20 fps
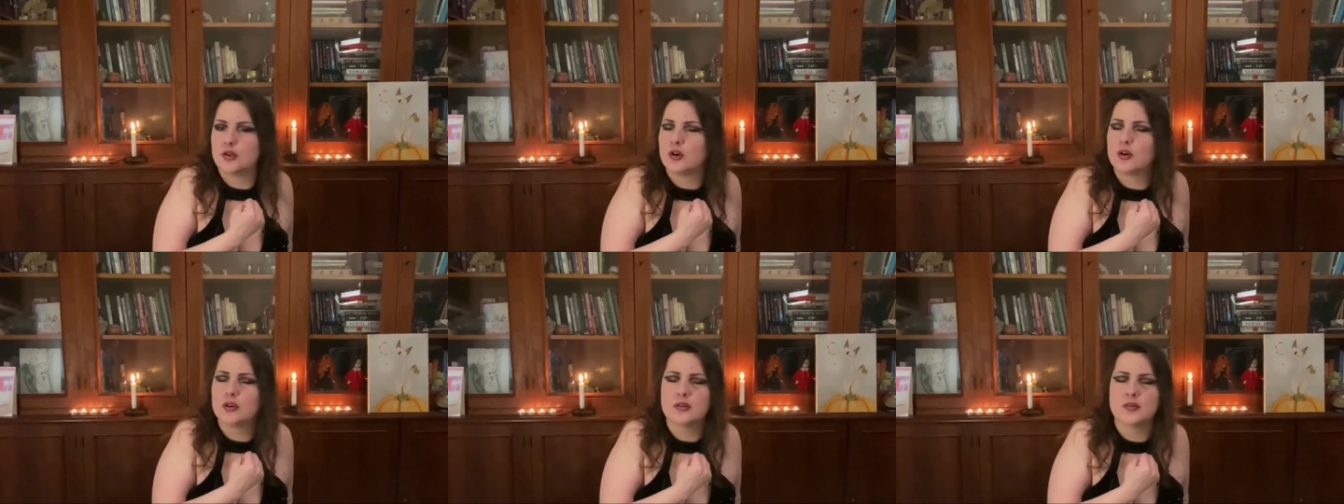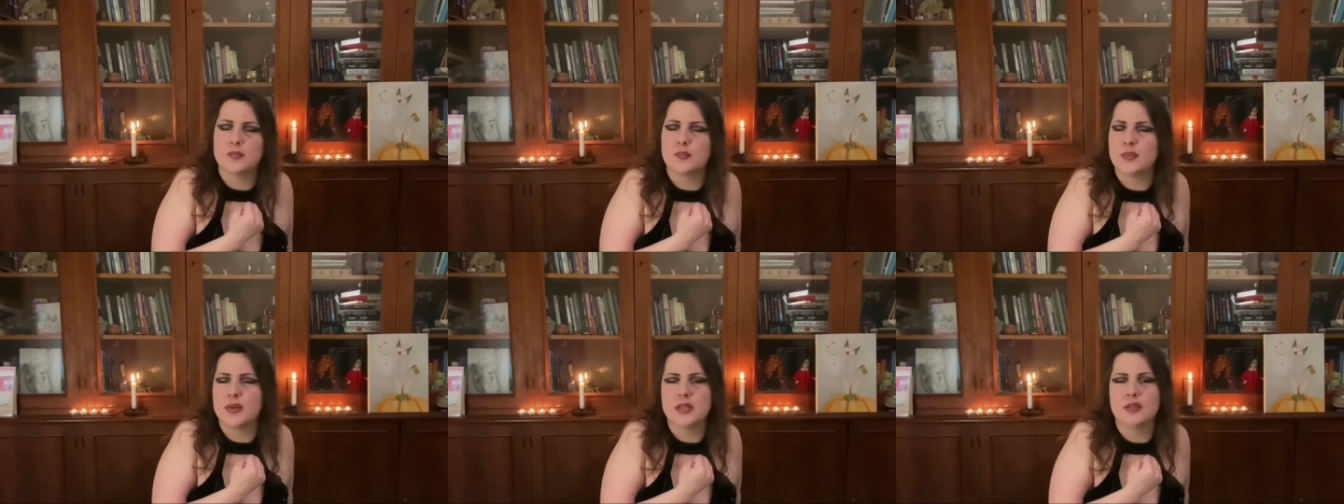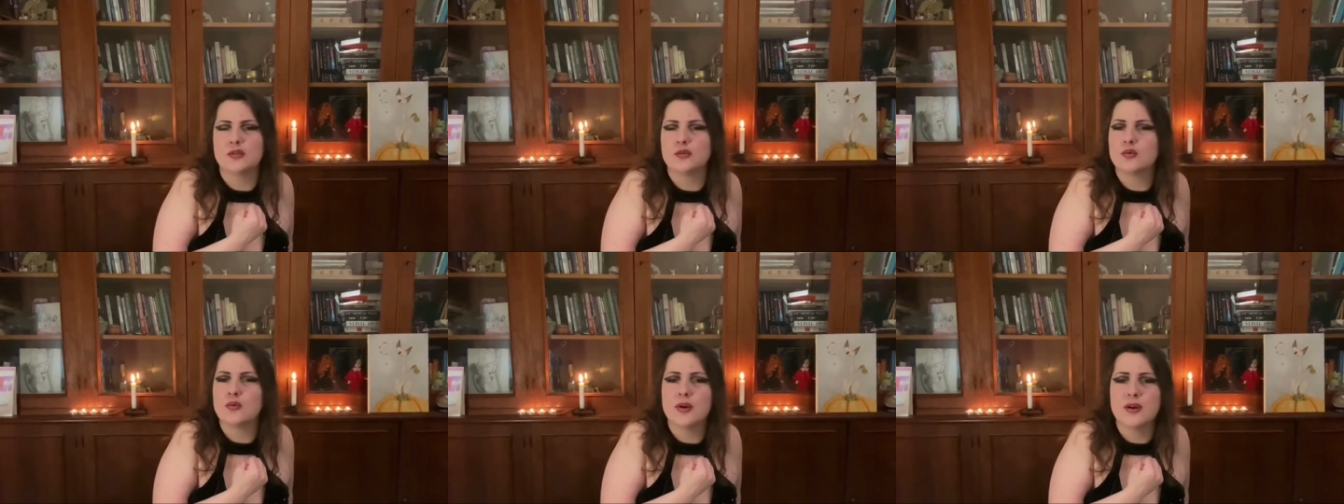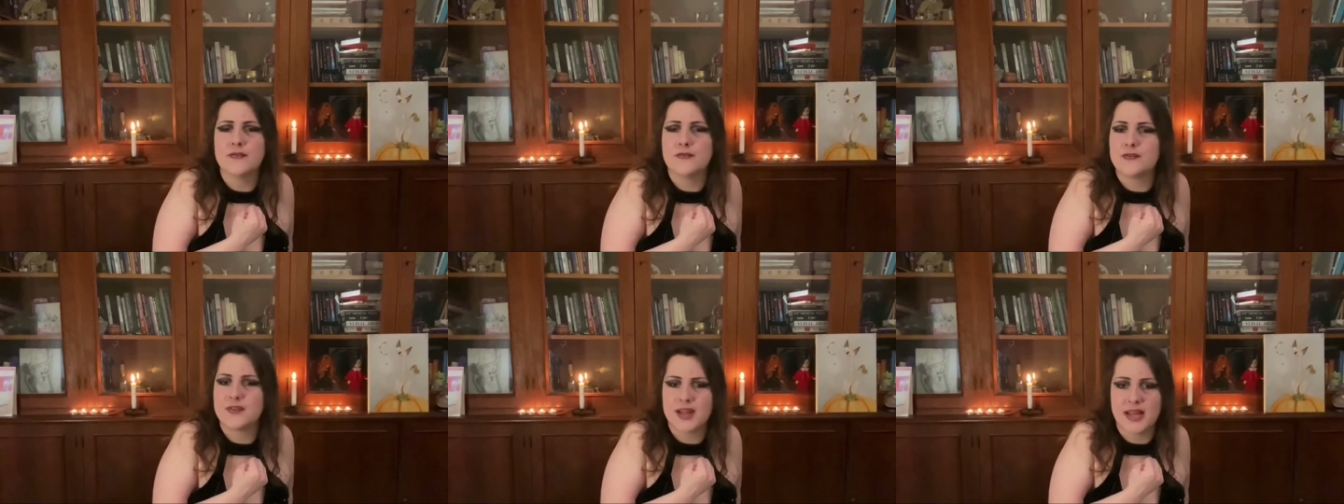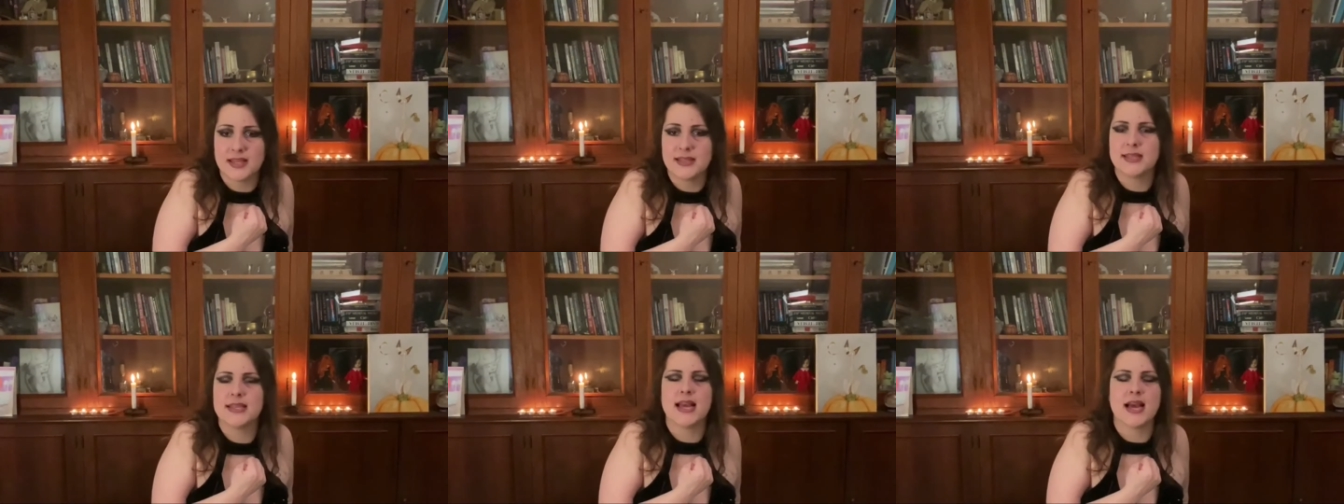Don't be too
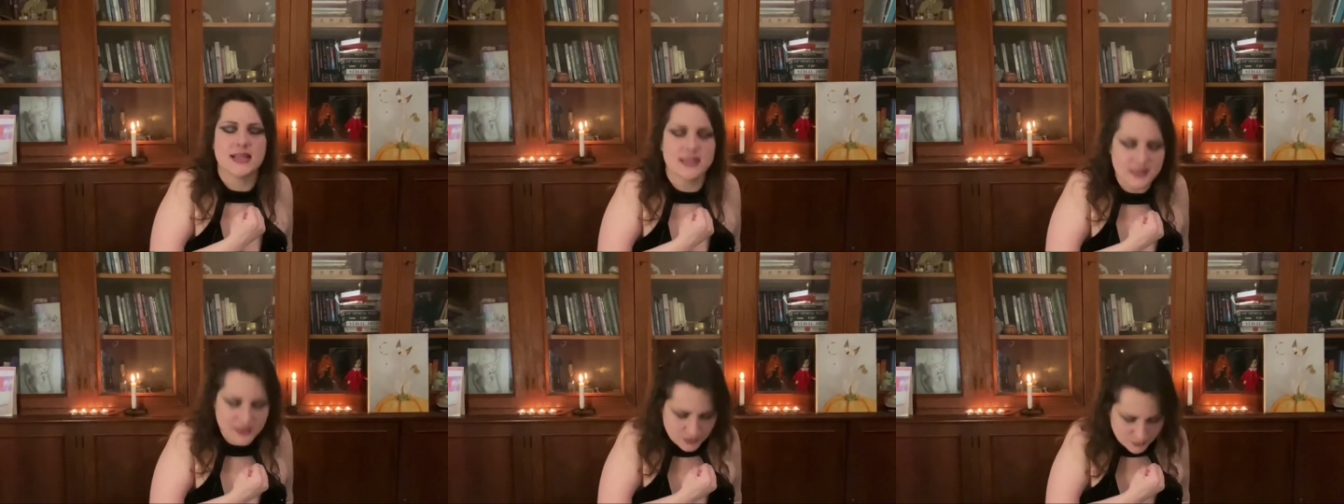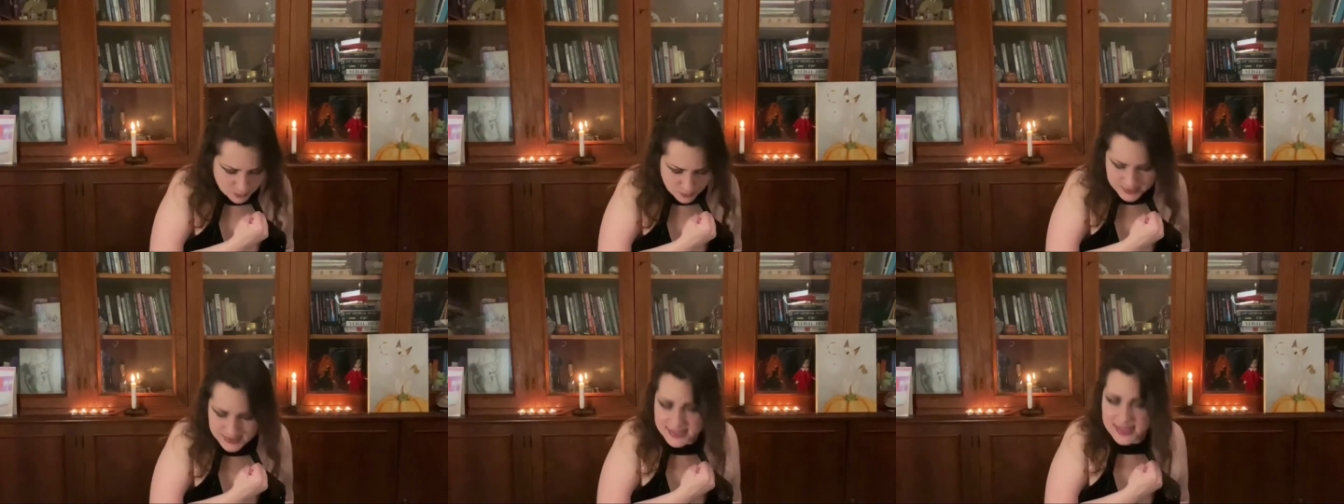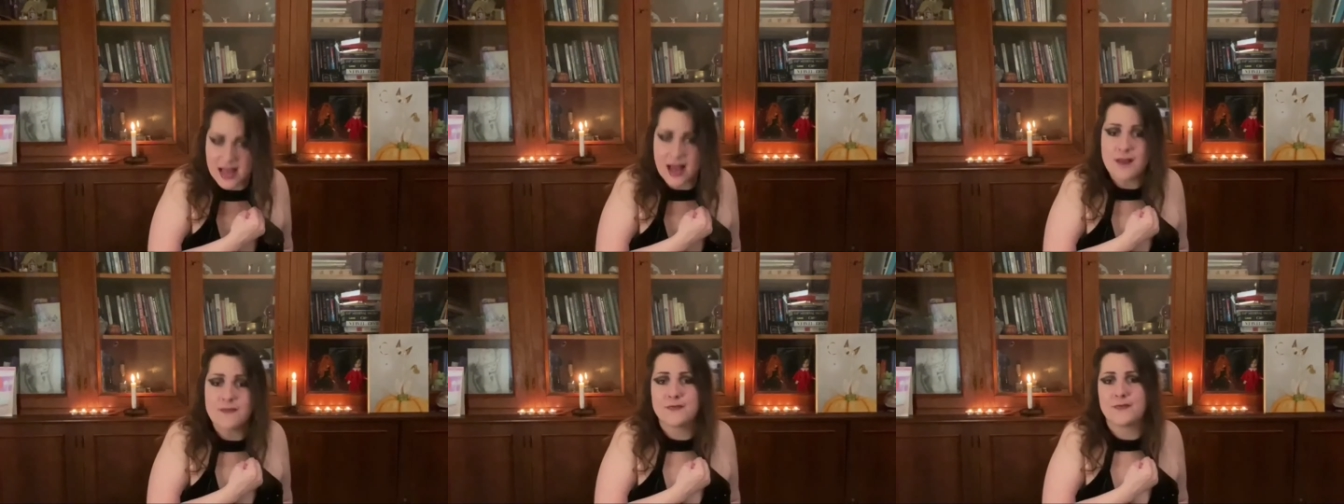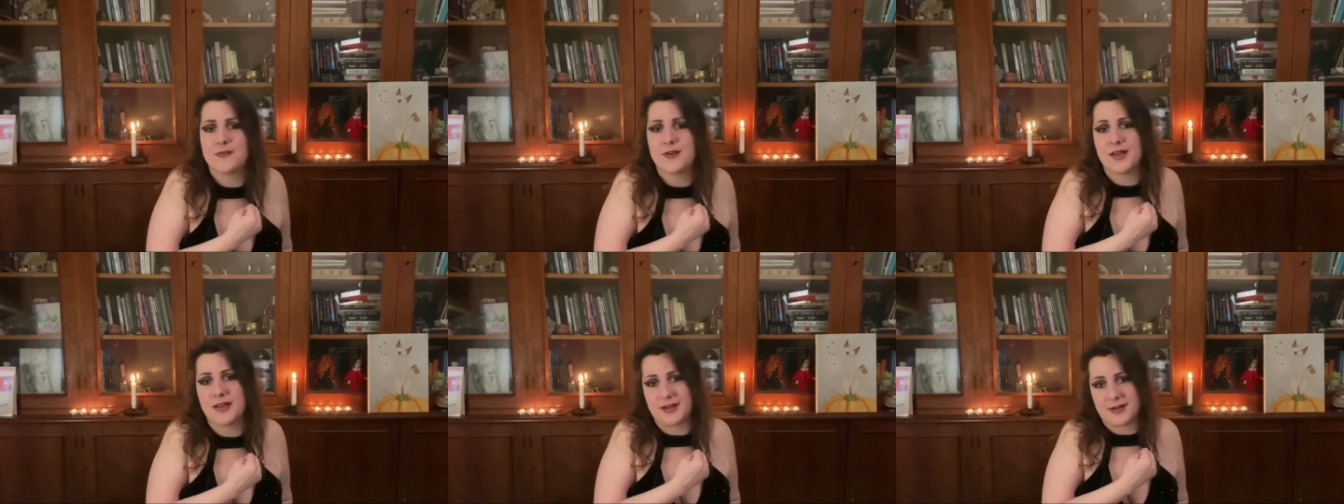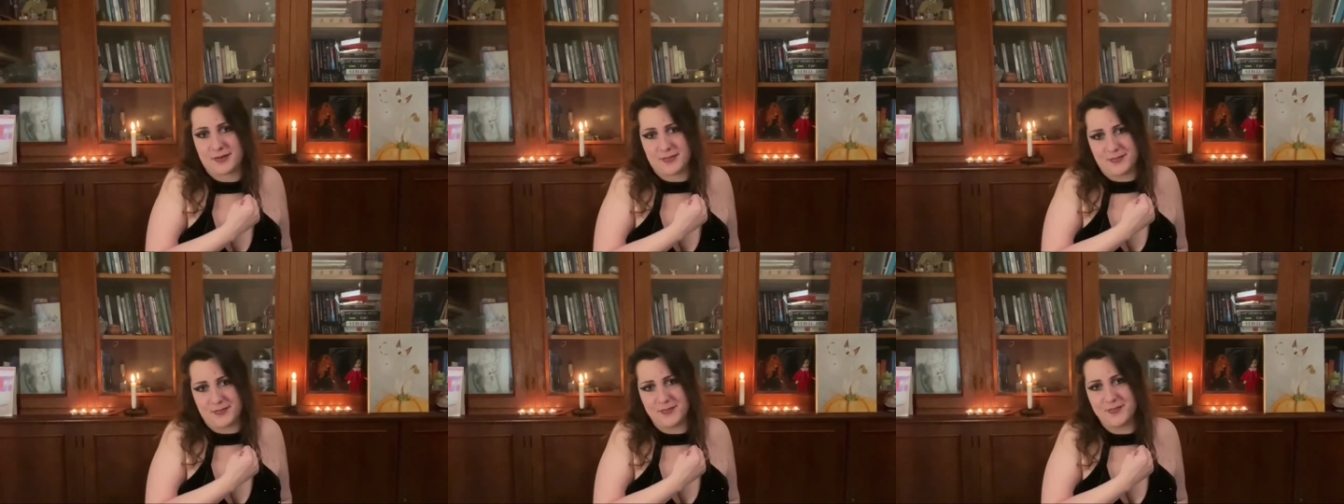afraid. Yes, you will
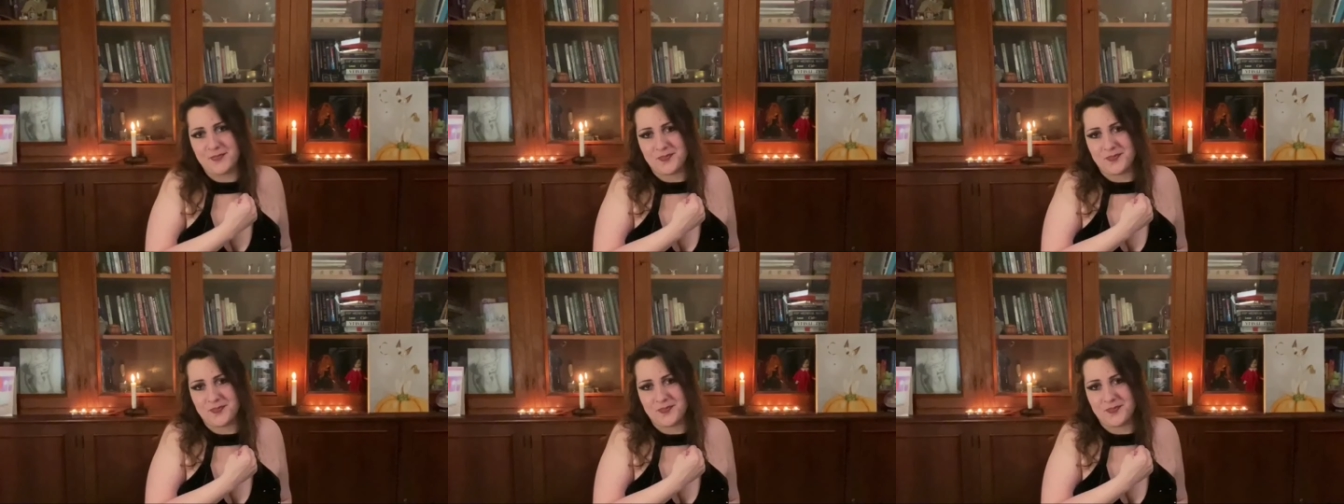suffer.